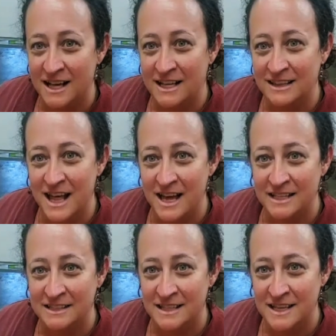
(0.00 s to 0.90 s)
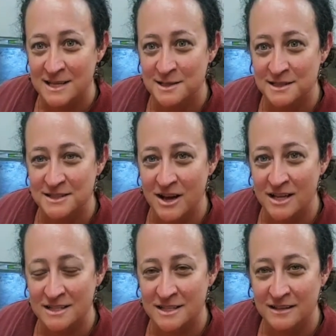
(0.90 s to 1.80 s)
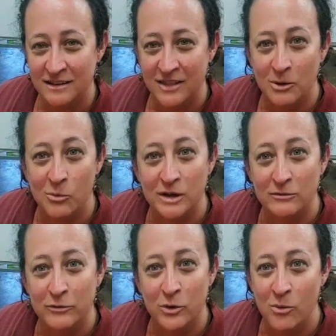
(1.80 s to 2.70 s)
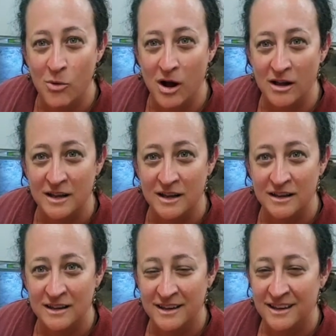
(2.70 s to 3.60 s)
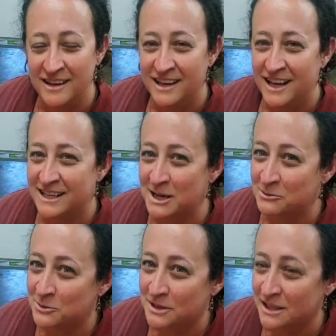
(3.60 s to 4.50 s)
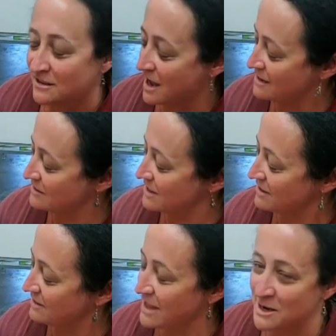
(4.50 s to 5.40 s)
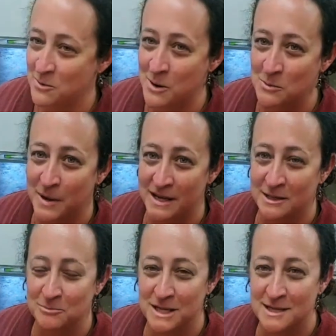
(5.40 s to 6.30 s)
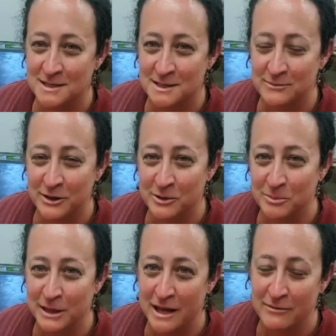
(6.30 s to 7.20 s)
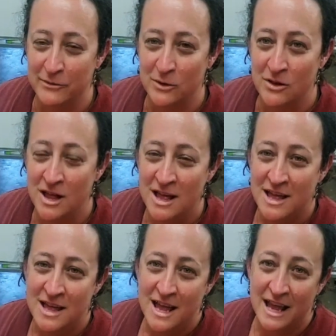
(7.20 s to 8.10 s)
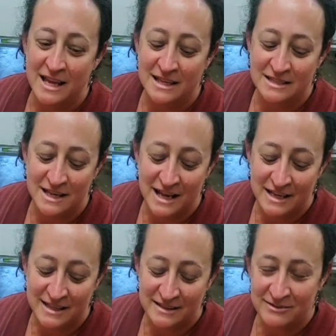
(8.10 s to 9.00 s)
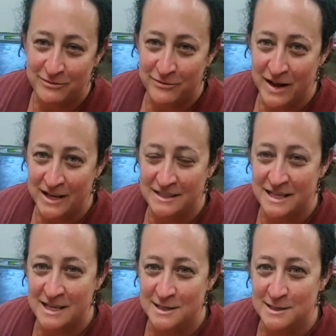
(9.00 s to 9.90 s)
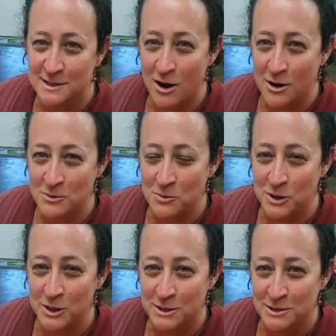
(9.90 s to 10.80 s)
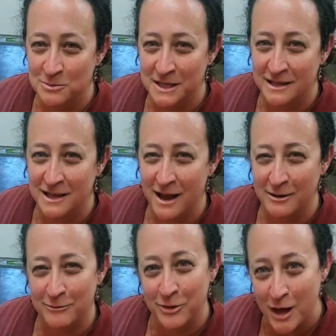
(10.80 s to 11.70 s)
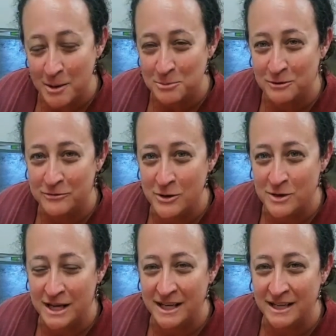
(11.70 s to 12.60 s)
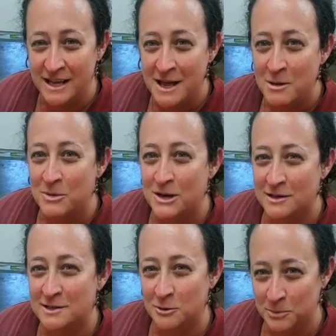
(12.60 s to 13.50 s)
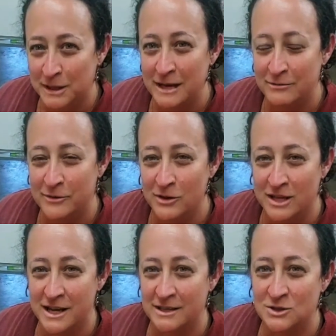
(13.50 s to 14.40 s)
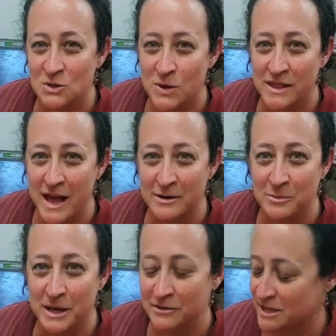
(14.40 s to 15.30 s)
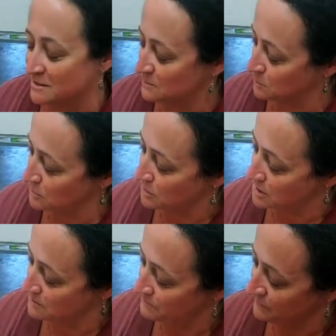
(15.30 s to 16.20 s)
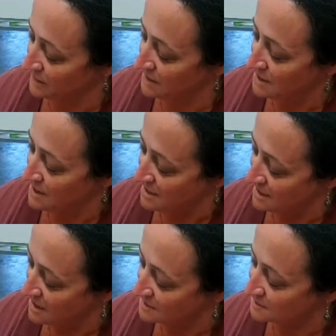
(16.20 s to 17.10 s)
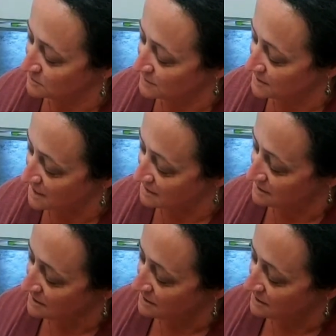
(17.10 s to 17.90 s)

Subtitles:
"A line is a dot that went for a walk." And I really like that quote by him because it's very playful. And I find his artwork to be kind of thought-provoking, but also playful, and I enjoy that about his work. He also said,